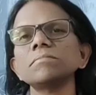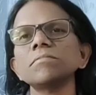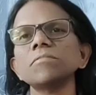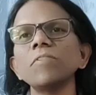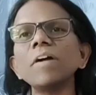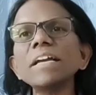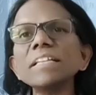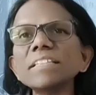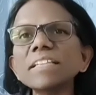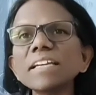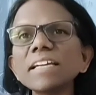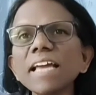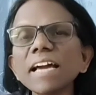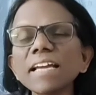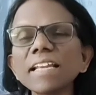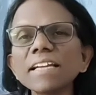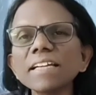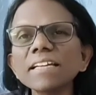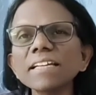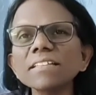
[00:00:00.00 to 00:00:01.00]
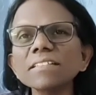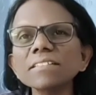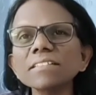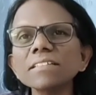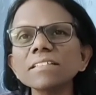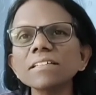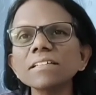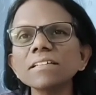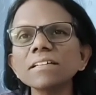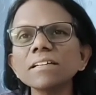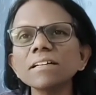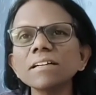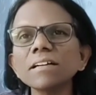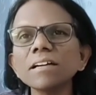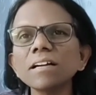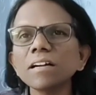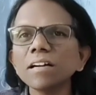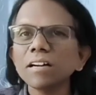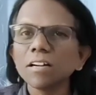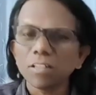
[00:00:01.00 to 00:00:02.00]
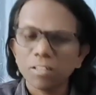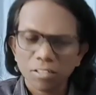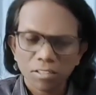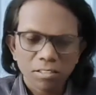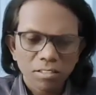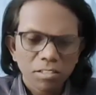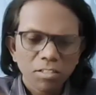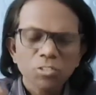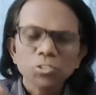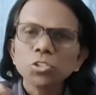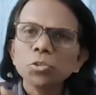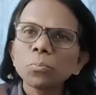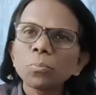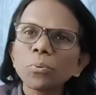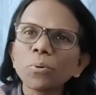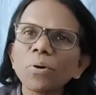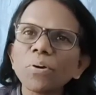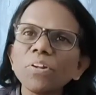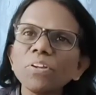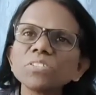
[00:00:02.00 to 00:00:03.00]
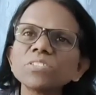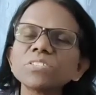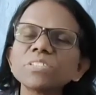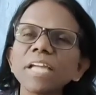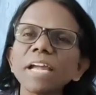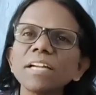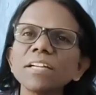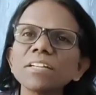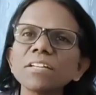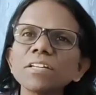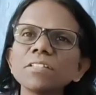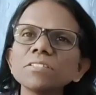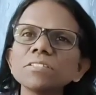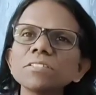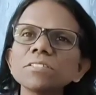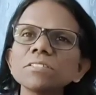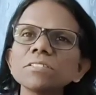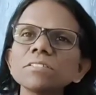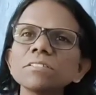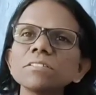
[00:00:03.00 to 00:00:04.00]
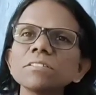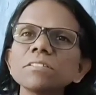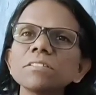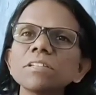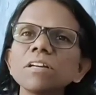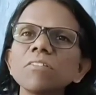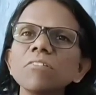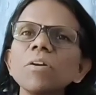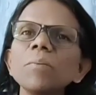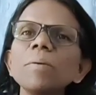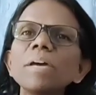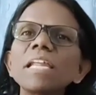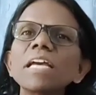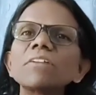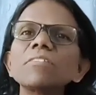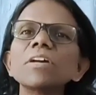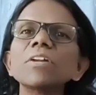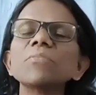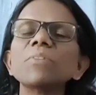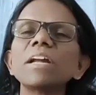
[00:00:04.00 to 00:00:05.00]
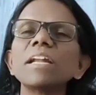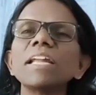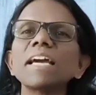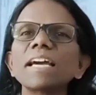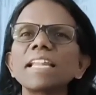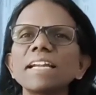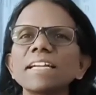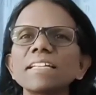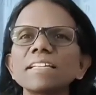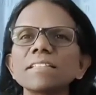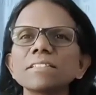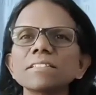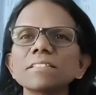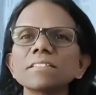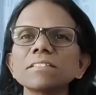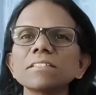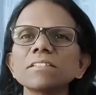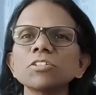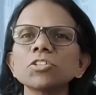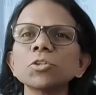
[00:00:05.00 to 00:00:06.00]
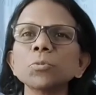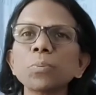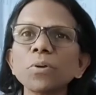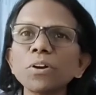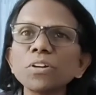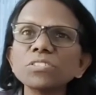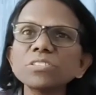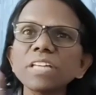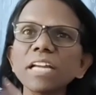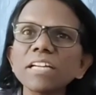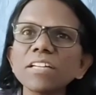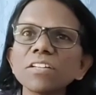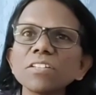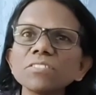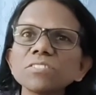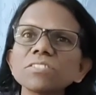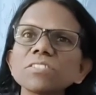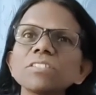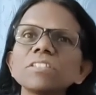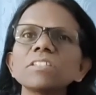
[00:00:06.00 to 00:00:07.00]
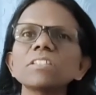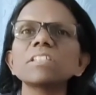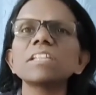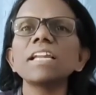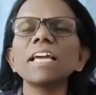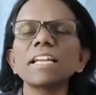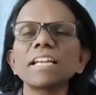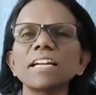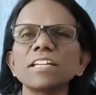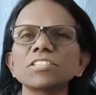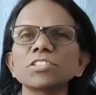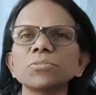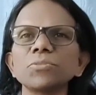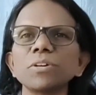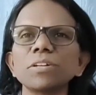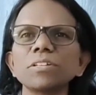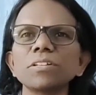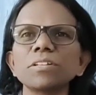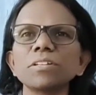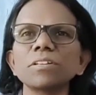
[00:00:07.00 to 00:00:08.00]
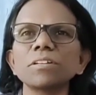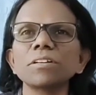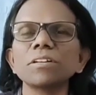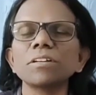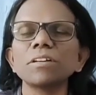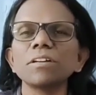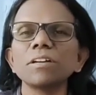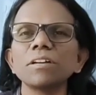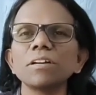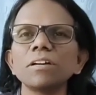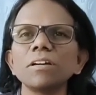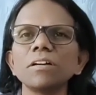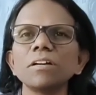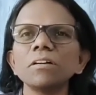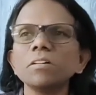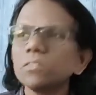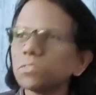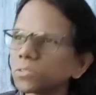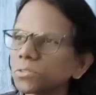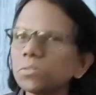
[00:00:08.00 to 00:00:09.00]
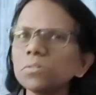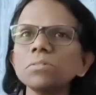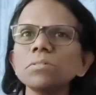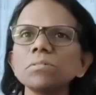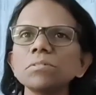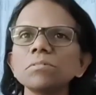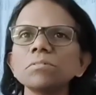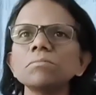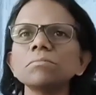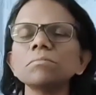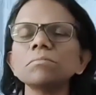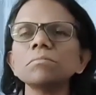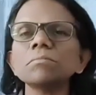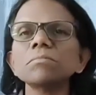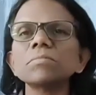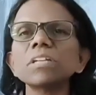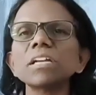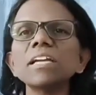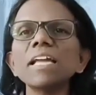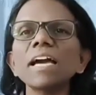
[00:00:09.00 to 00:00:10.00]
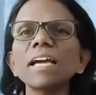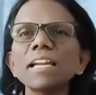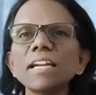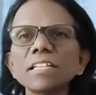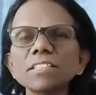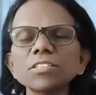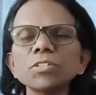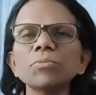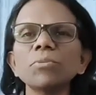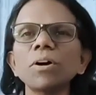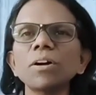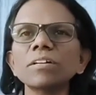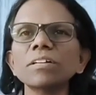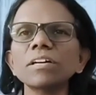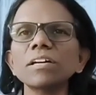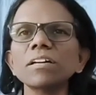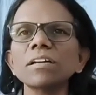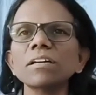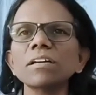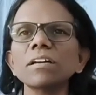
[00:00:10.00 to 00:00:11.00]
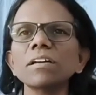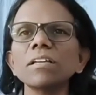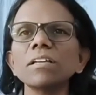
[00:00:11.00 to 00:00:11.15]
Why 3 lakh liters? To produce 10 tons, we may require 1 lakh liters. To produce 30 tons, 3 lakh liters of water. So 3 lakh liters of water